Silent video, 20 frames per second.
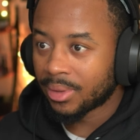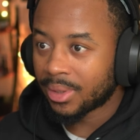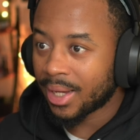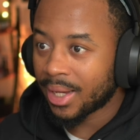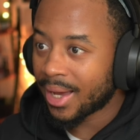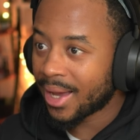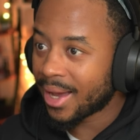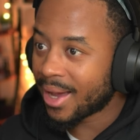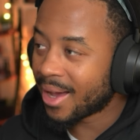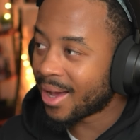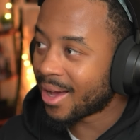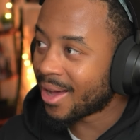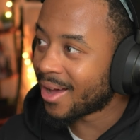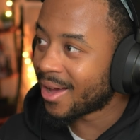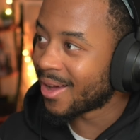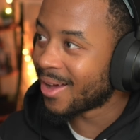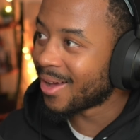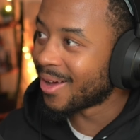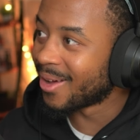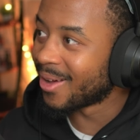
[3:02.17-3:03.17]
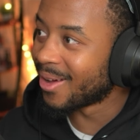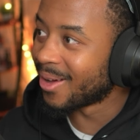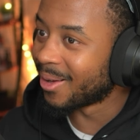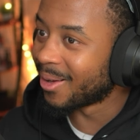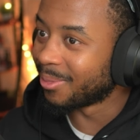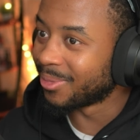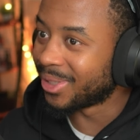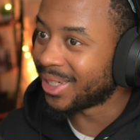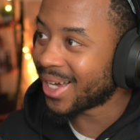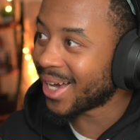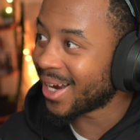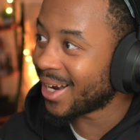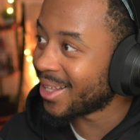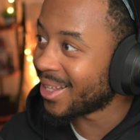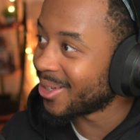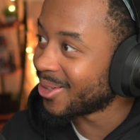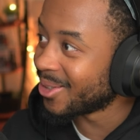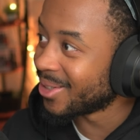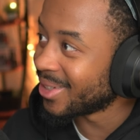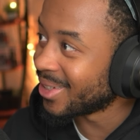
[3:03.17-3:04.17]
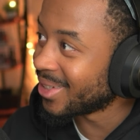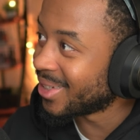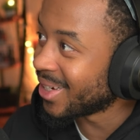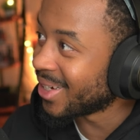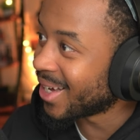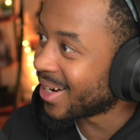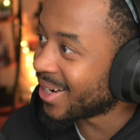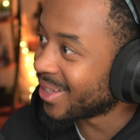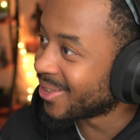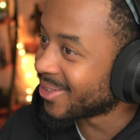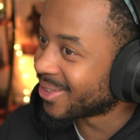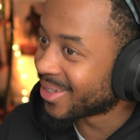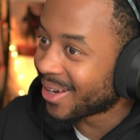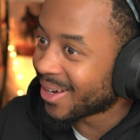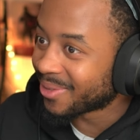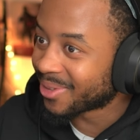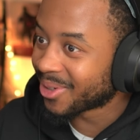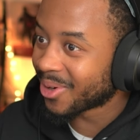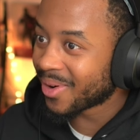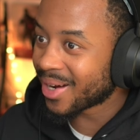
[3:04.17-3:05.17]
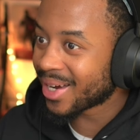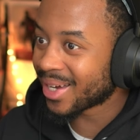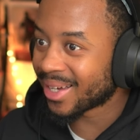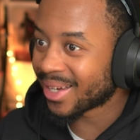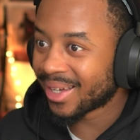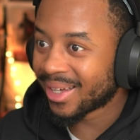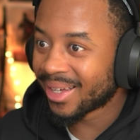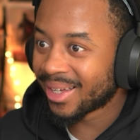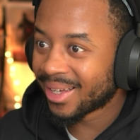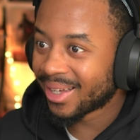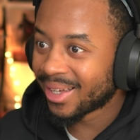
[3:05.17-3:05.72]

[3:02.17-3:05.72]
Damn, she got out of those cuffs quick.